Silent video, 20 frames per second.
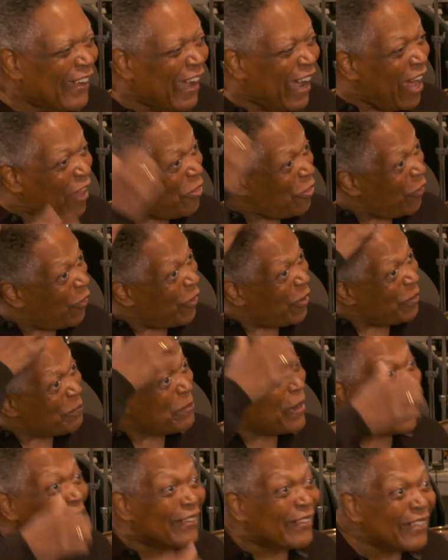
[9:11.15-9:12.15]
I thought
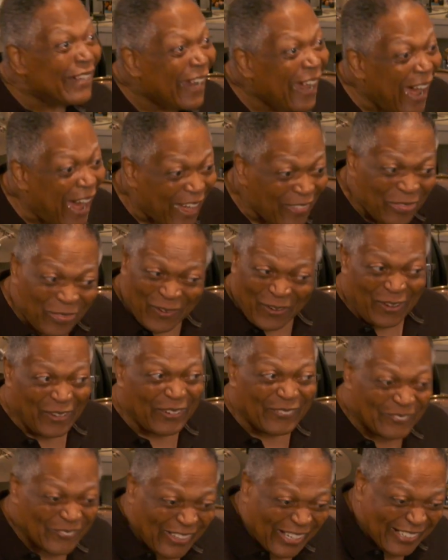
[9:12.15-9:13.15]
about it. I thought
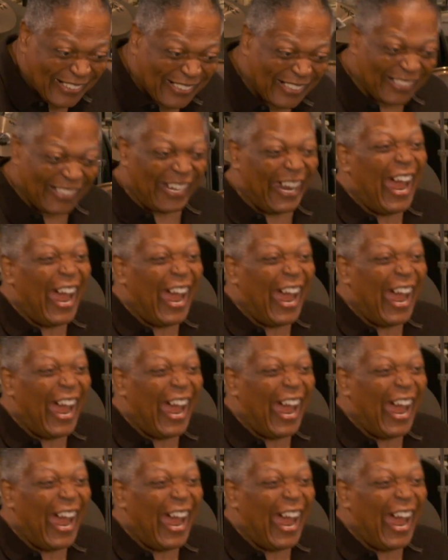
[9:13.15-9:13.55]
about it.